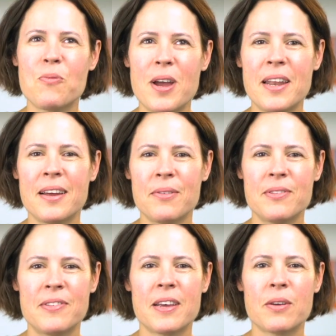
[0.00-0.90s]
When I
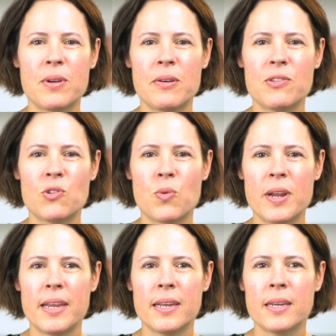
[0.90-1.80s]
was sick, when I was
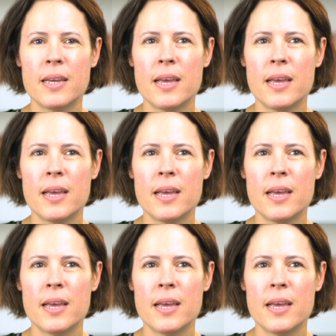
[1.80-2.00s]
20,